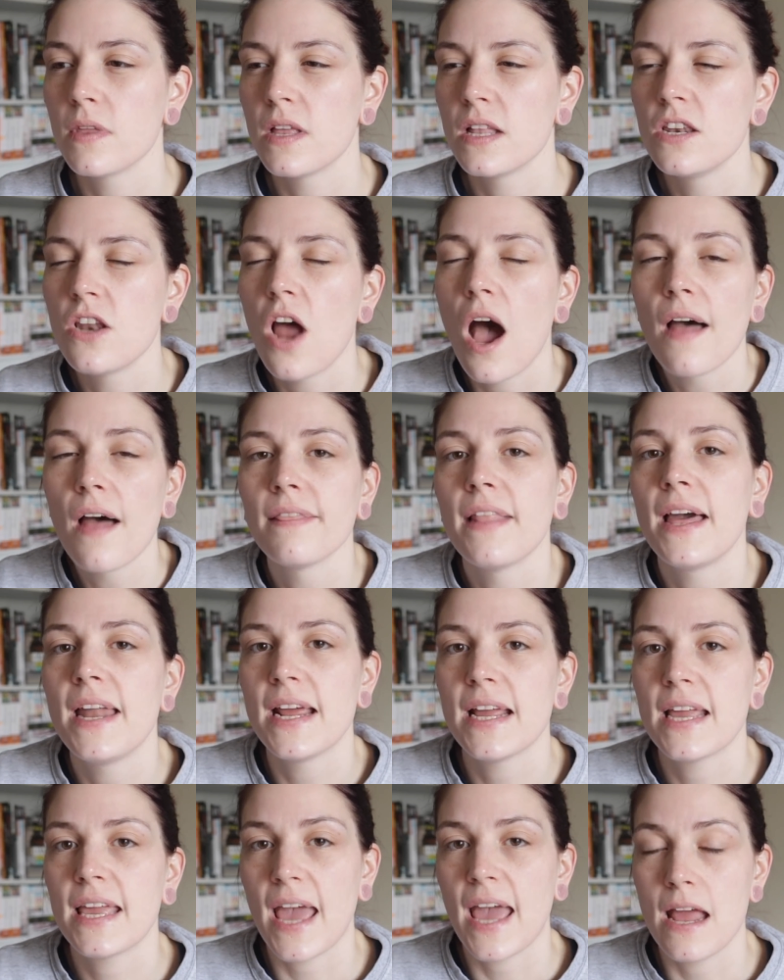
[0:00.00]
not let
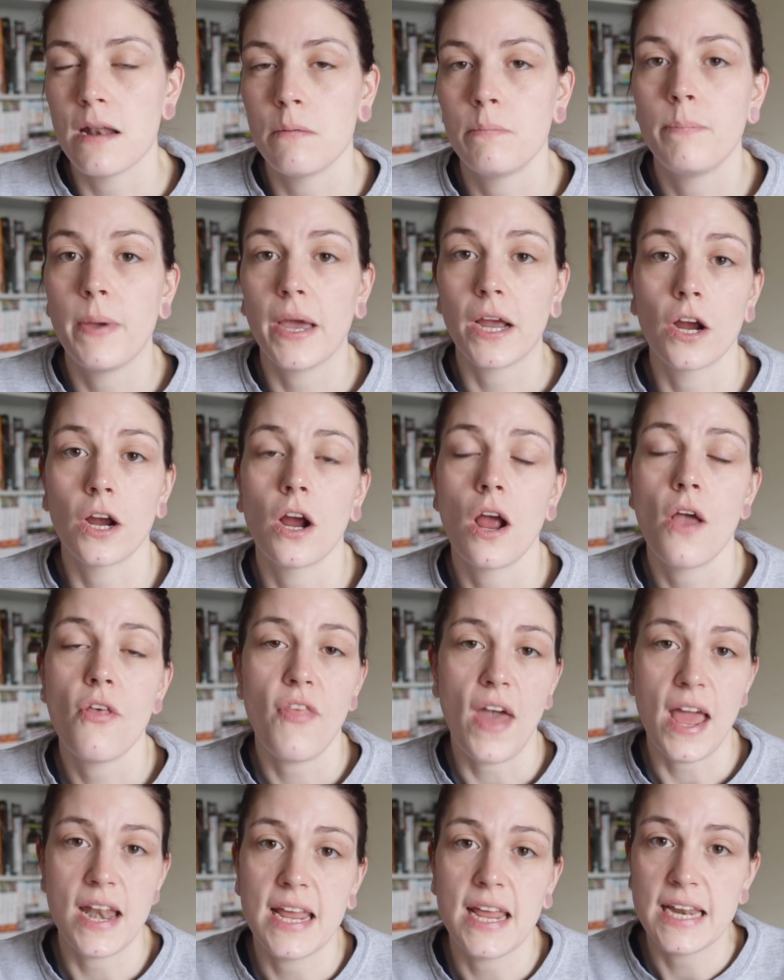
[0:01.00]
it get bigger
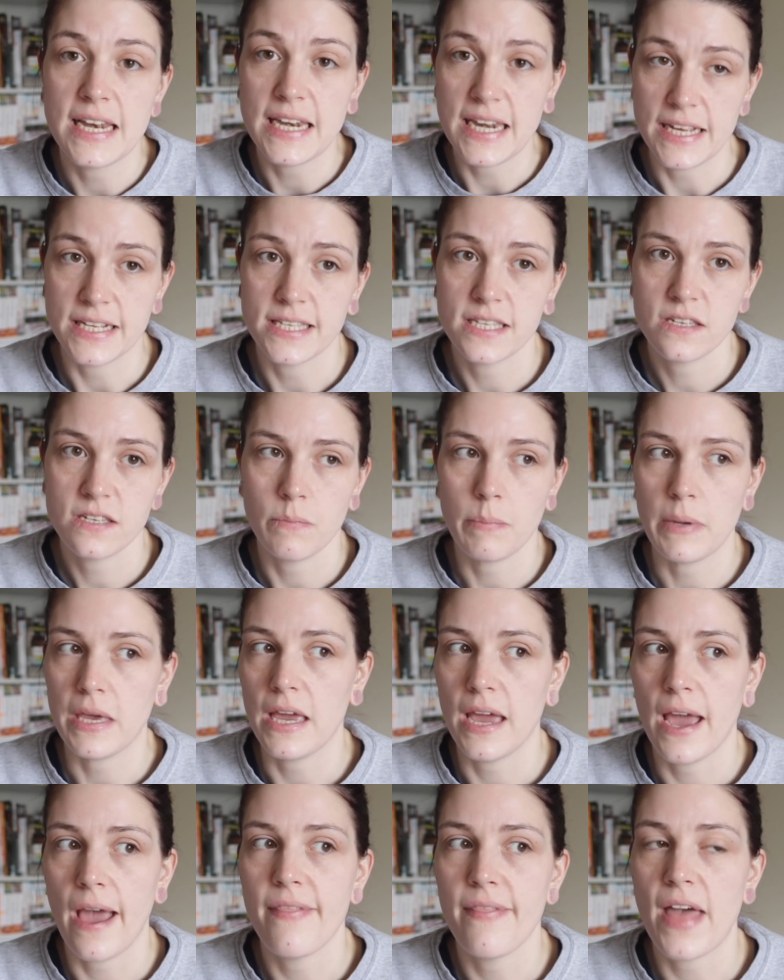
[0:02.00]
than it needs to
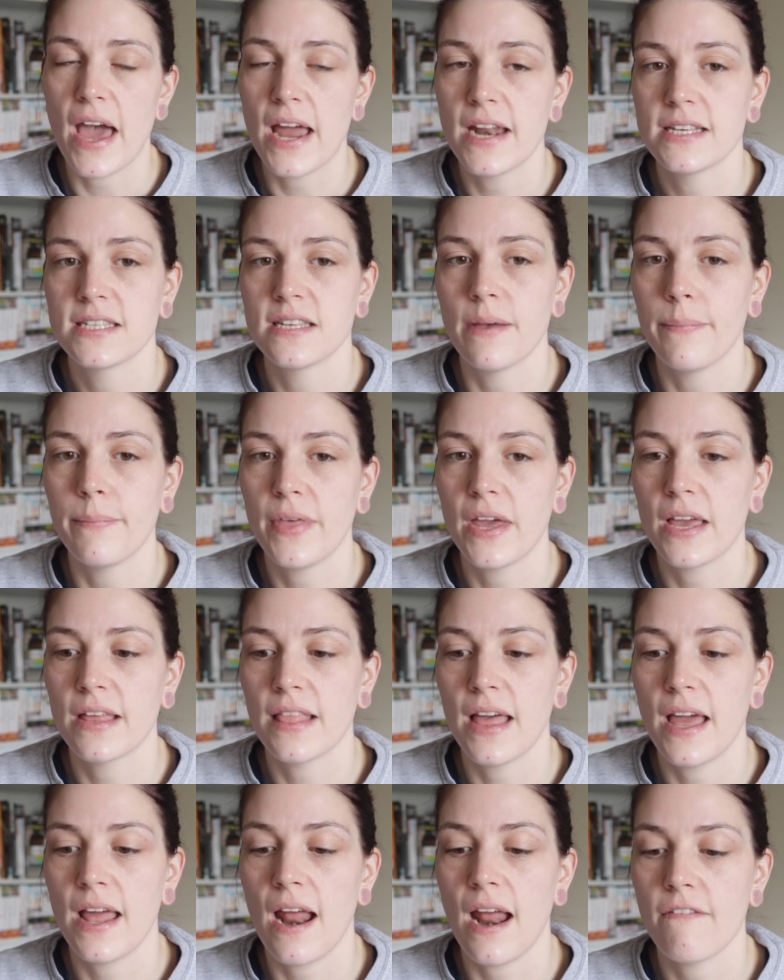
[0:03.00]
be. And that is something
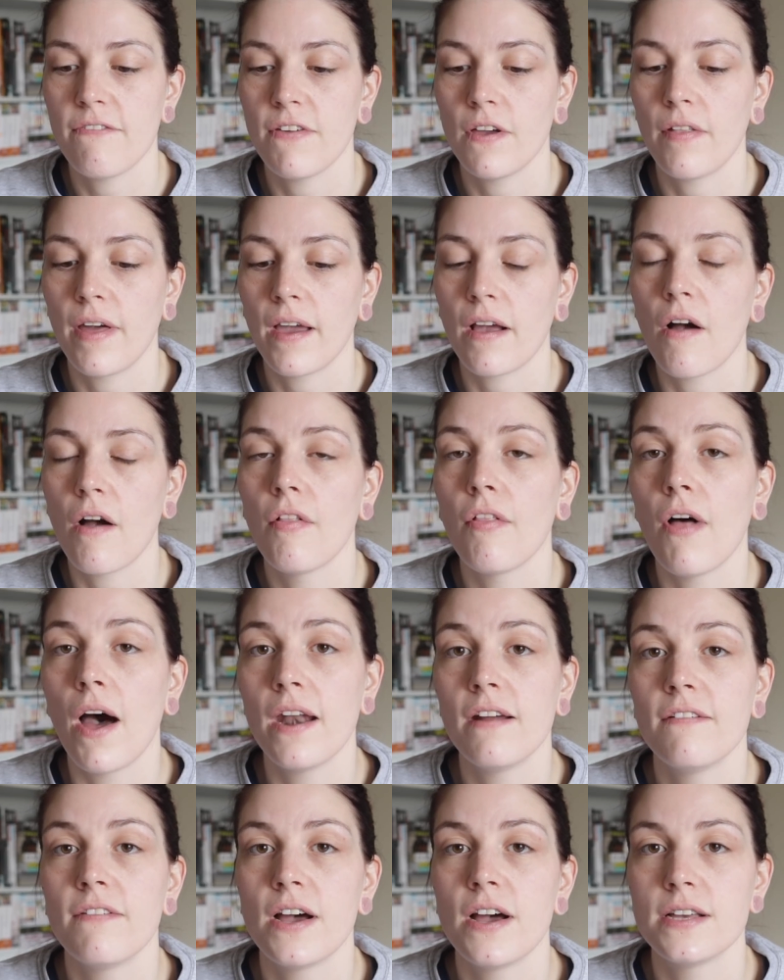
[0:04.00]
that I feel like a
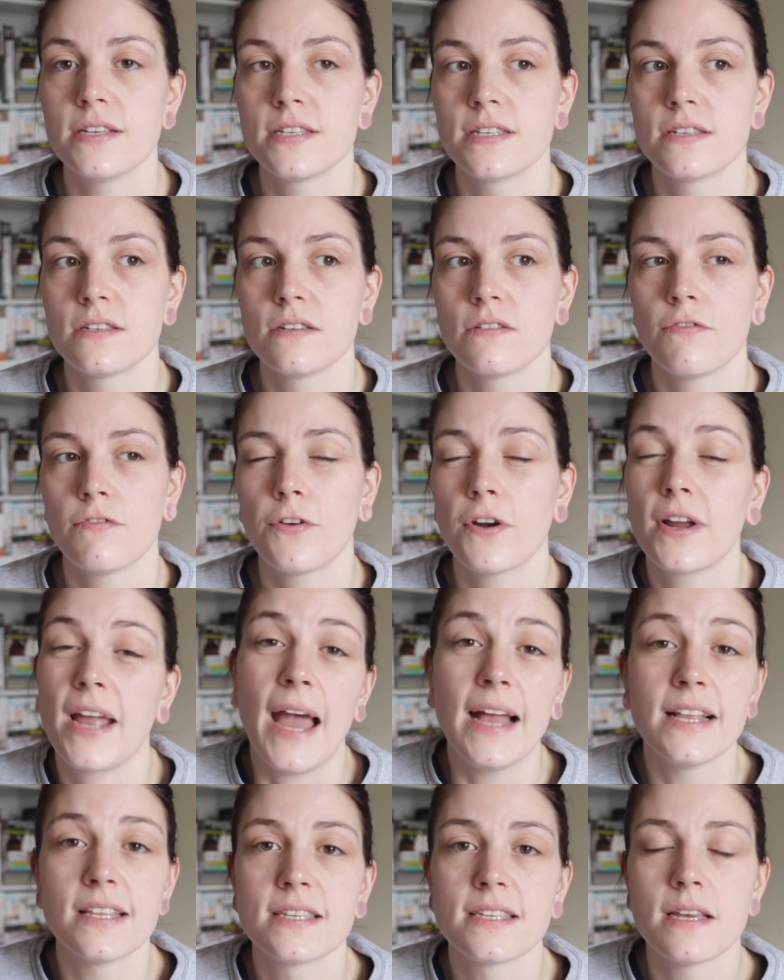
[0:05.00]
lot of us
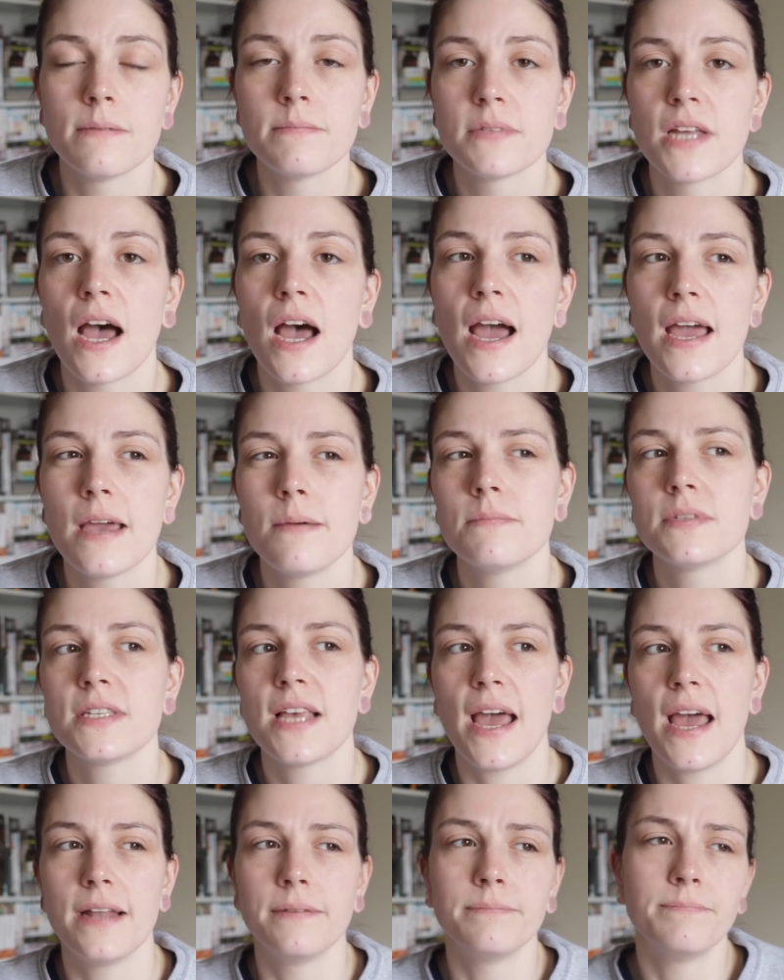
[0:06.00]
forget sometimes.
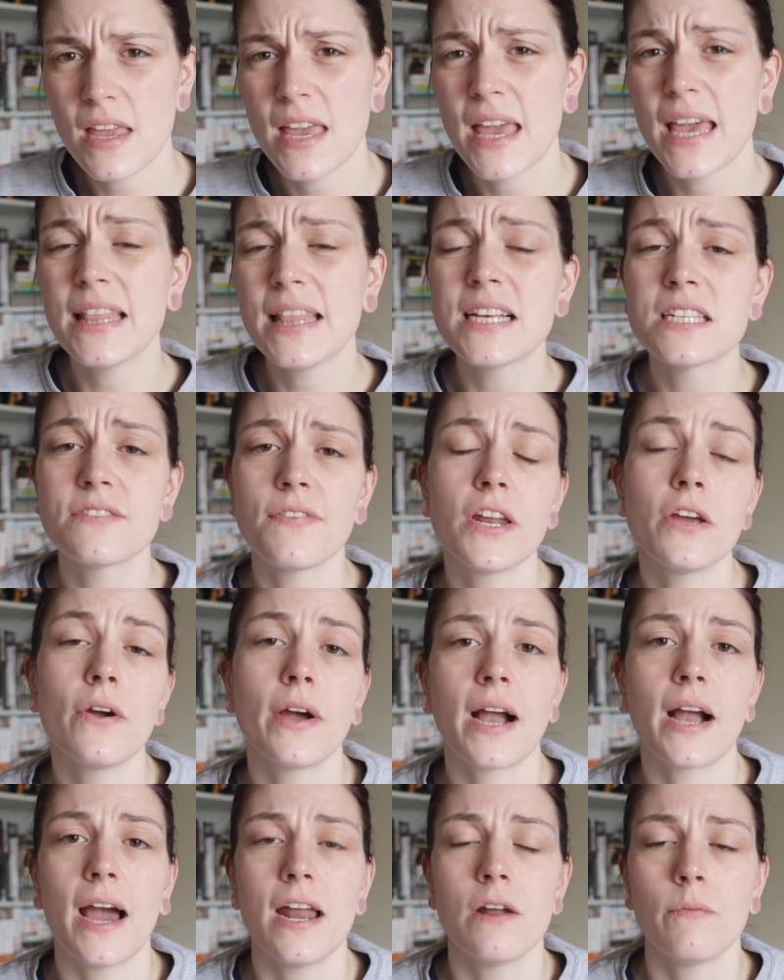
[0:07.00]
And in this video,
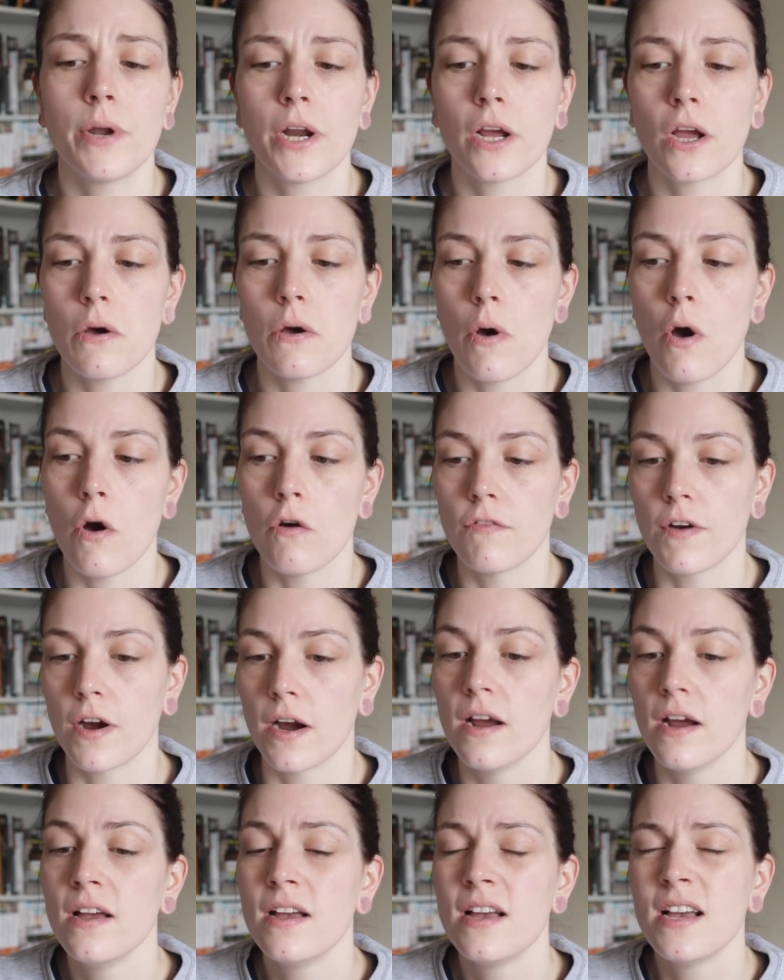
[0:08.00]
I kind of want to go
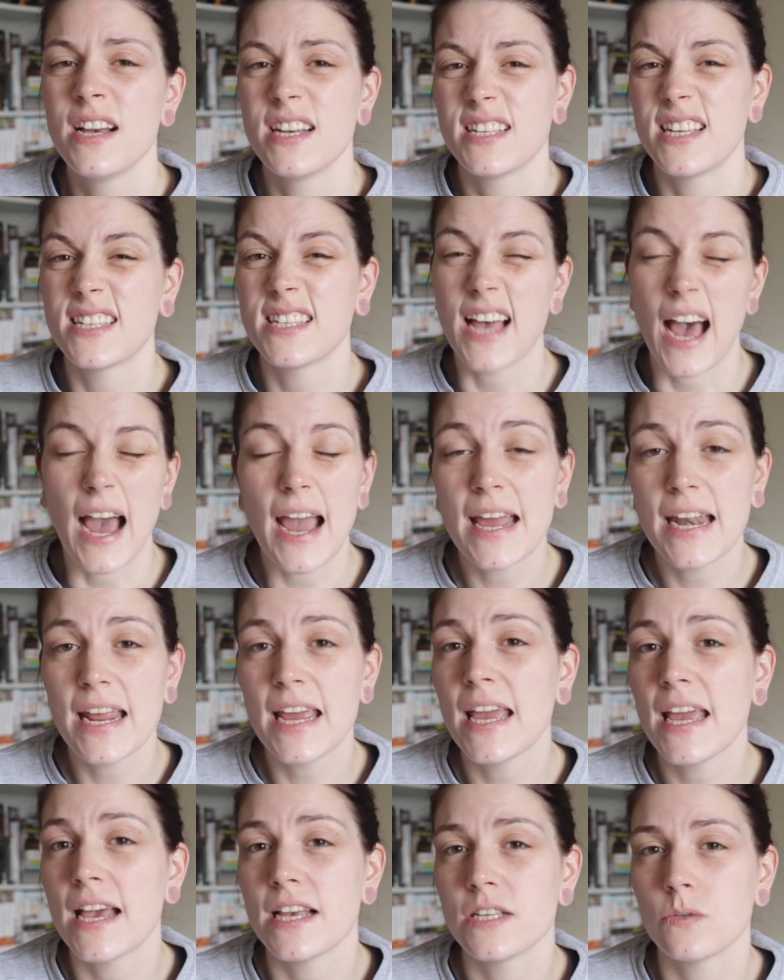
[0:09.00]
over
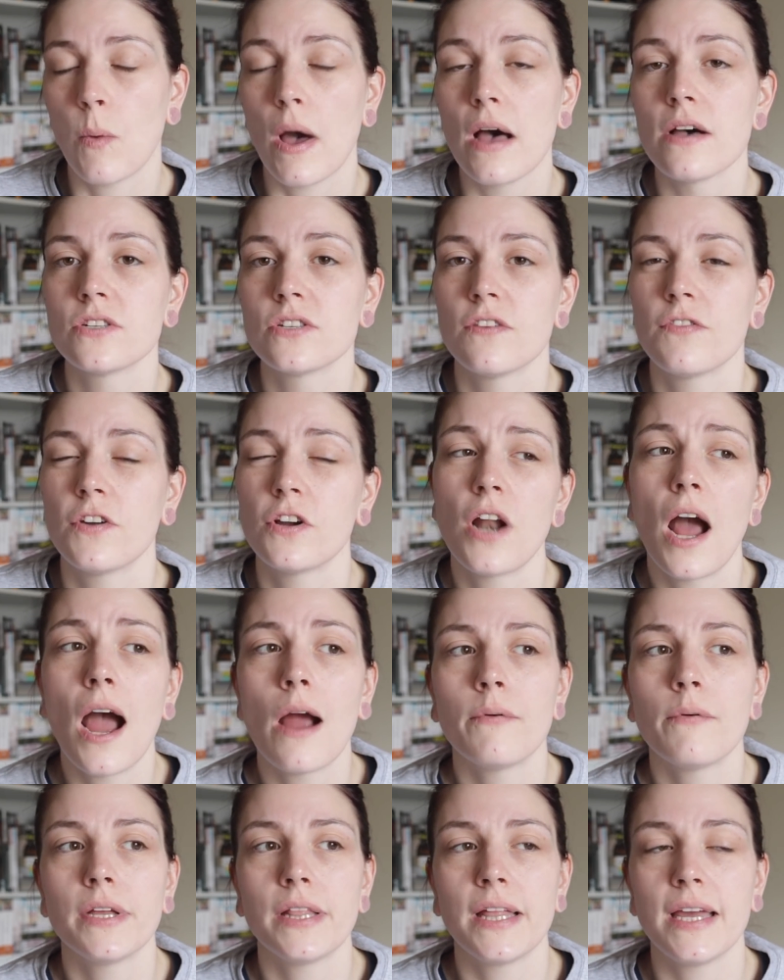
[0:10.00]
society as well. So if you're
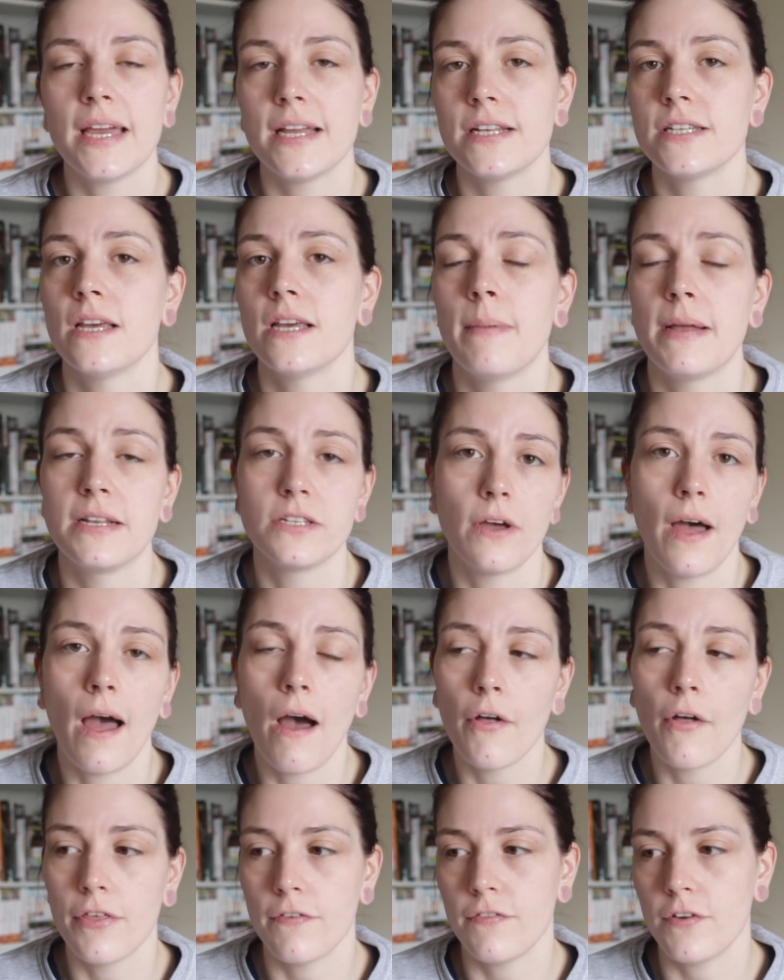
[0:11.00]
not really into mental
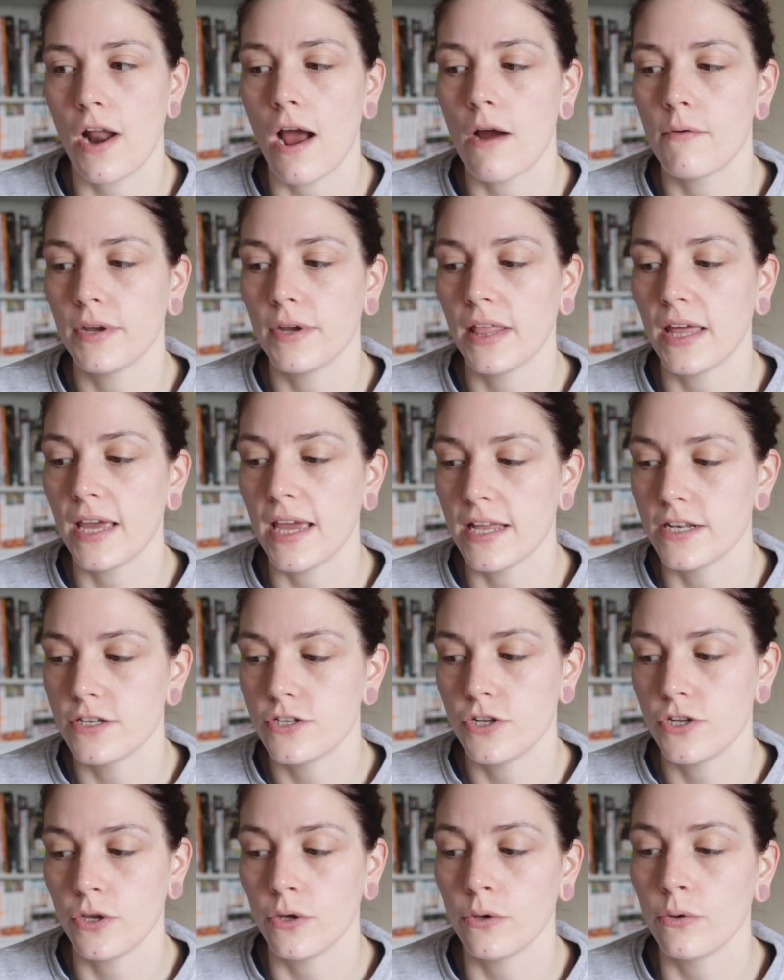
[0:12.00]
health, if you're not really
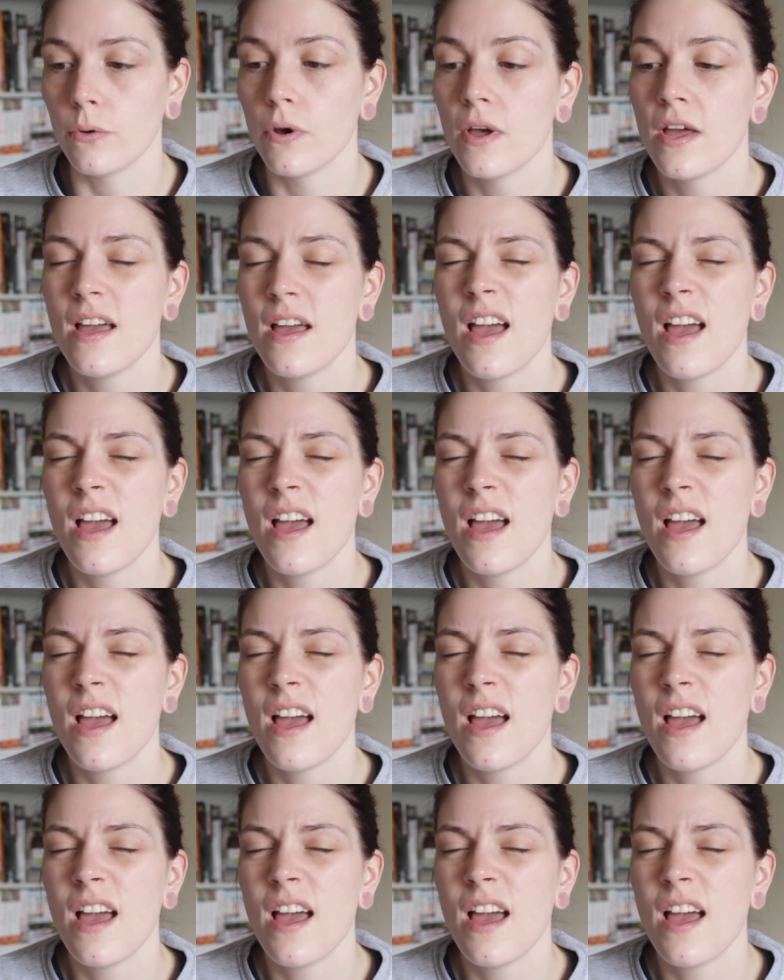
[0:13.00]
into